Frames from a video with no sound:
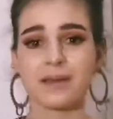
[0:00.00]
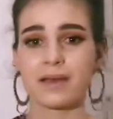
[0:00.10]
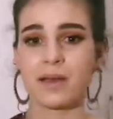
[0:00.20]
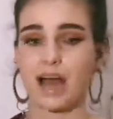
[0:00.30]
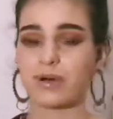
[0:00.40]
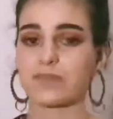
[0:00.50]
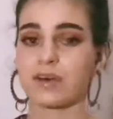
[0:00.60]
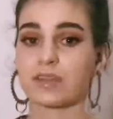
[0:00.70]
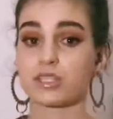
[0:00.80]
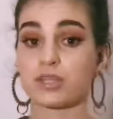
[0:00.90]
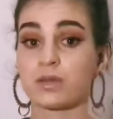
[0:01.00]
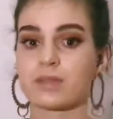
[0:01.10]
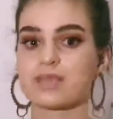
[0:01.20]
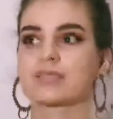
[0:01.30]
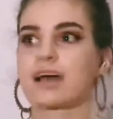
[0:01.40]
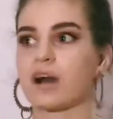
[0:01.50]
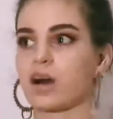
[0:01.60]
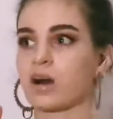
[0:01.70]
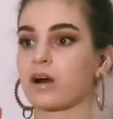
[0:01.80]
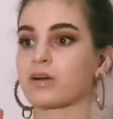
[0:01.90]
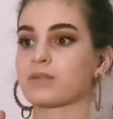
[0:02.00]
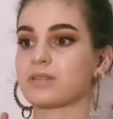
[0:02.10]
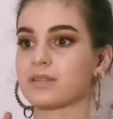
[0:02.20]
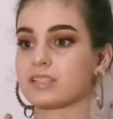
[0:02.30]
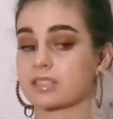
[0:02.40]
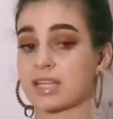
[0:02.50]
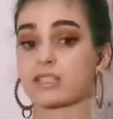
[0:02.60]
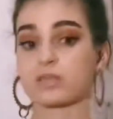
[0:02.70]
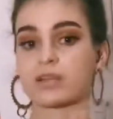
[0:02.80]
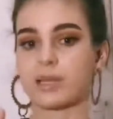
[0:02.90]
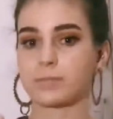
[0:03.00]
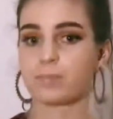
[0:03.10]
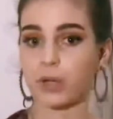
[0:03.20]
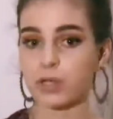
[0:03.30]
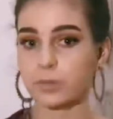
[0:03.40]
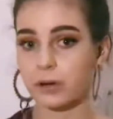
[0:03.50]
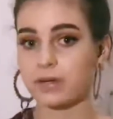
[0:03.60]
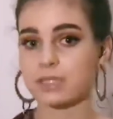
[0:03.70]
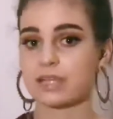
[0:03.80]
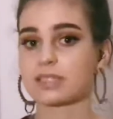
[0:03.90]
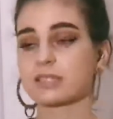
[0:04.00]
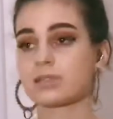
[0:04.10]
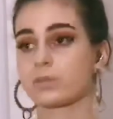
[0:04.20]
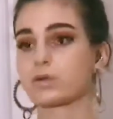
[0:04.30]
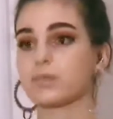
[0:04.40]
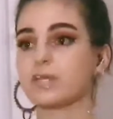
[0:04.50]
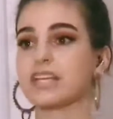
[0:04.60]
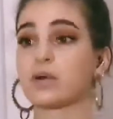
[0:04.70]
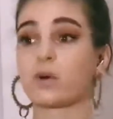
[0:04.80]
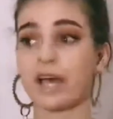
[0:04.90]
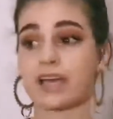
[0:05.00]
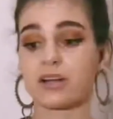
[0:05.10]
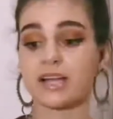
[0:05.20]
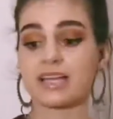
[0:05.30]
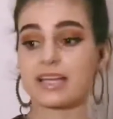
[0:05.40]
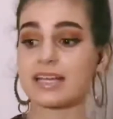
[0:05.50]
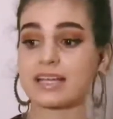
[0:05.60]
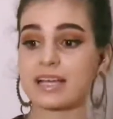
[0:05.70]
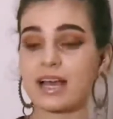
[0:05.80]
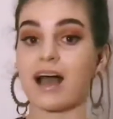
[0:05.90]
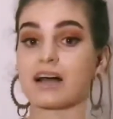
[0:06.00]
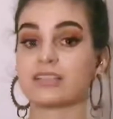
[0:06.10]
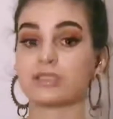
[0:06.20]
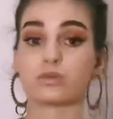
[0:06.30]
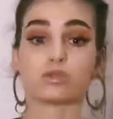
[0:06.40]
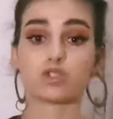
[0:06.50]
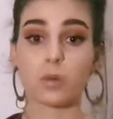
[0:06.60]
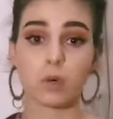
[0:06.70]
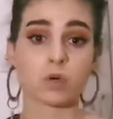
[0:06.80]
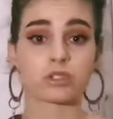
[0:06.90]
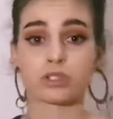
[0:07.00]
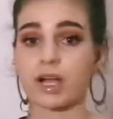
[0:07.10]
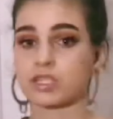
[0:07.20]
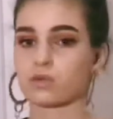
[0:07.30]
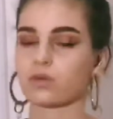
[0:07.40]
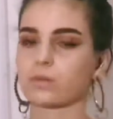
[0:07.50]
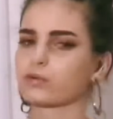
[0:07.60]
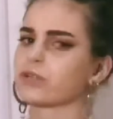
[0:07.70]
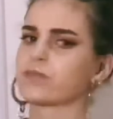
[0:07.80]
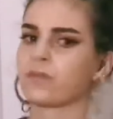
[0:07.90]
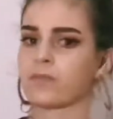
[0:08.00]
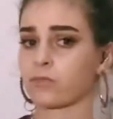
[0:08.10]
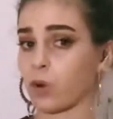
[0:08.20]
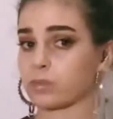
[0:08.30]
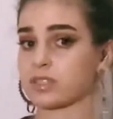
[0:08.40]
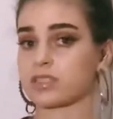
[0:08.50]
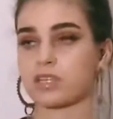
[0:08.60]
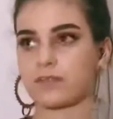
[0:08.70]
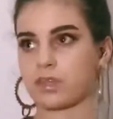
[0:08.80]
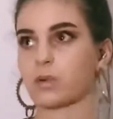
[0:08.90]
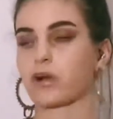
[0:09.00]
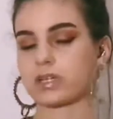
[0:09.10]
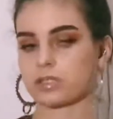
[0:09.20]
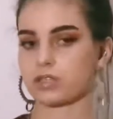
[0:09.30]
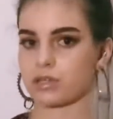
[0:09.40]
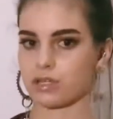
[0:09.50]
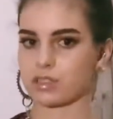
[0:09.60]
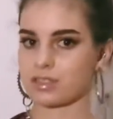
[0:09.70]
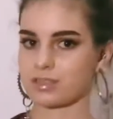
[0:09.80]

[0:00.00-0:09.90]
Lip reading: However, the two things that are essential in both processes will be your NIE and your job contract or proof of enrollment if you are a student.